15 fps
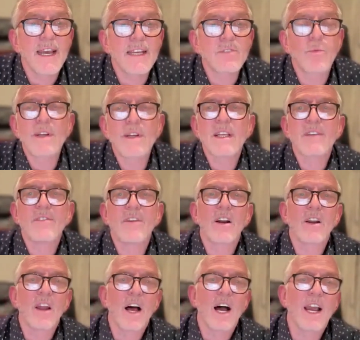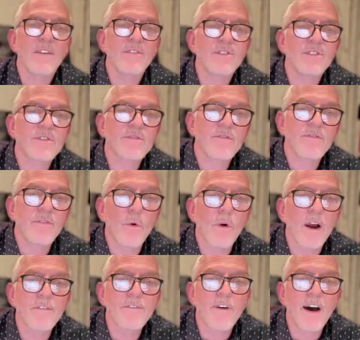as we live our lives
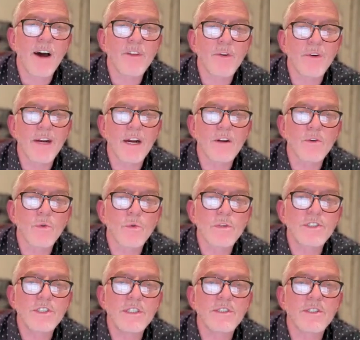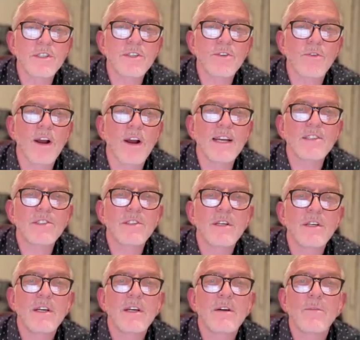for our Father and our Lord Jesus
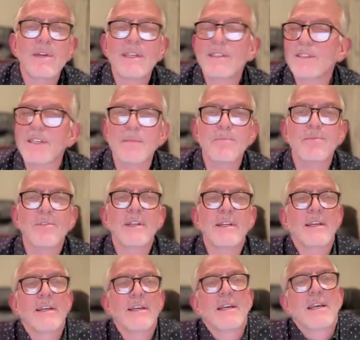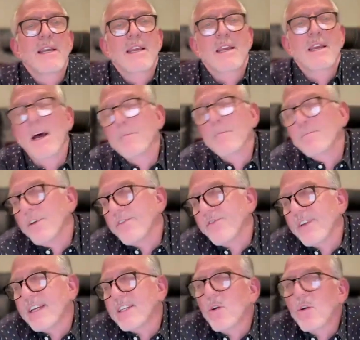Christ. We simply cannot put
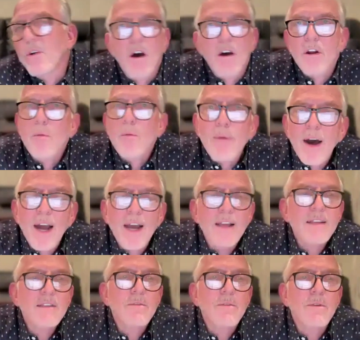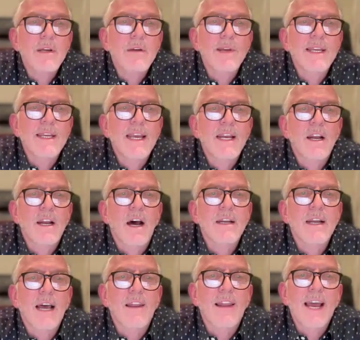things on autopilot. We
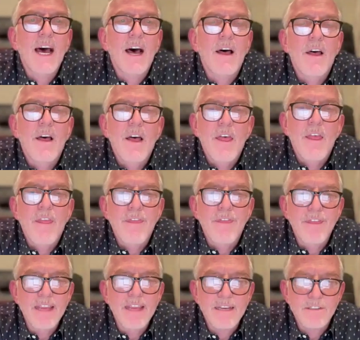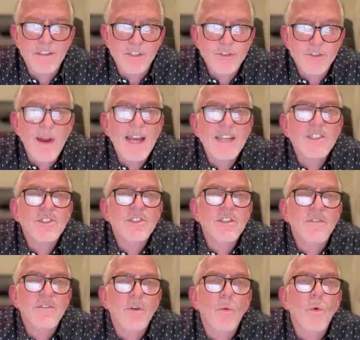cannot allow the distractions
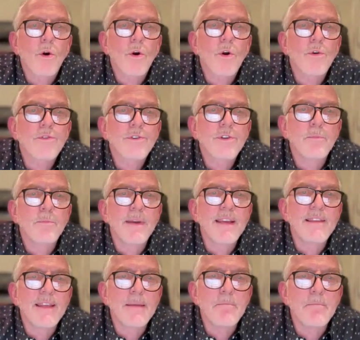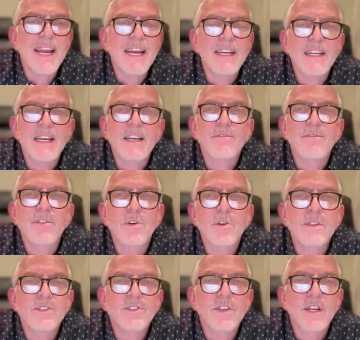of the world to be the main
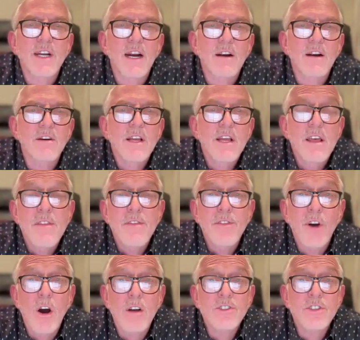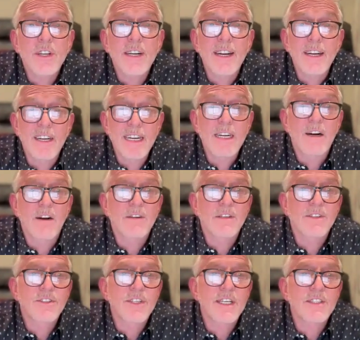influence in our thoughts and in our
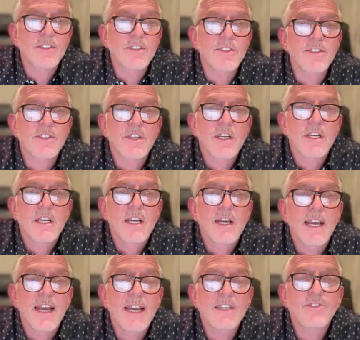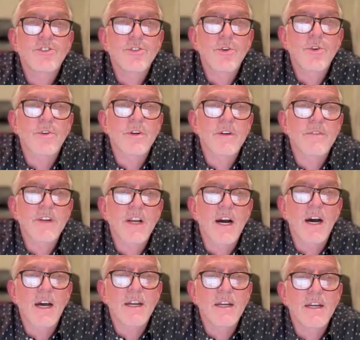decisions as children of
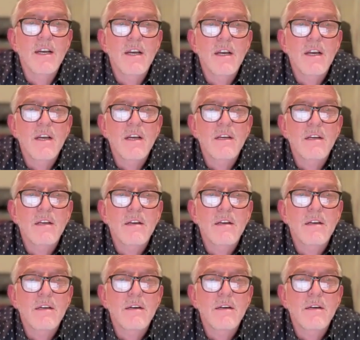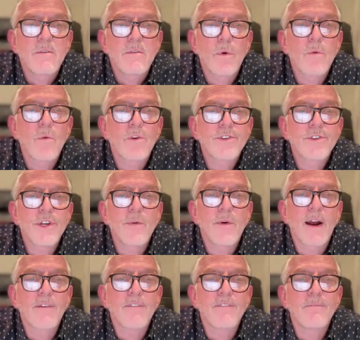God. We want to do
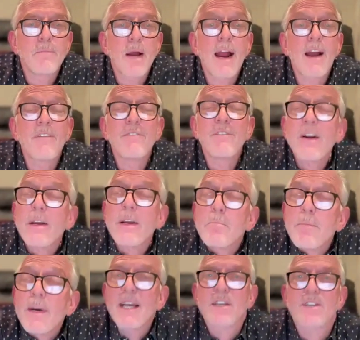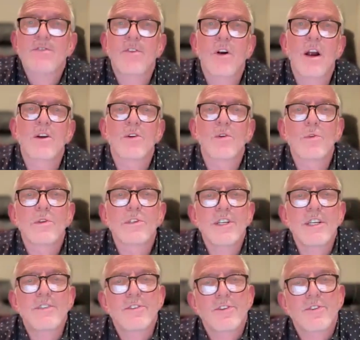our very best for our Lord
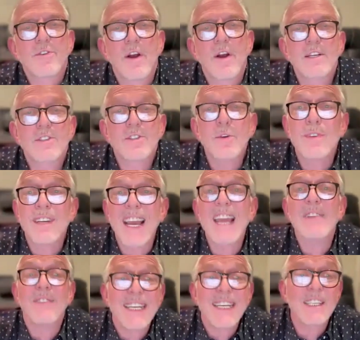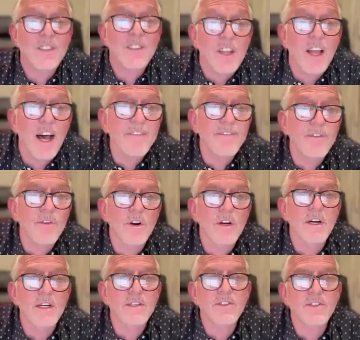Jesus Christ, who gave his life for
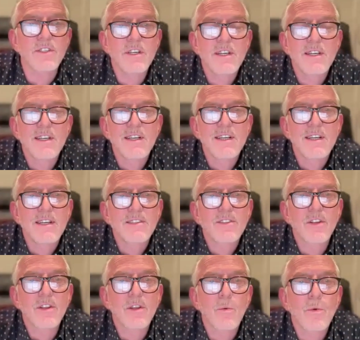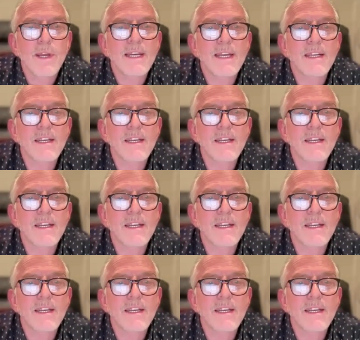us so that we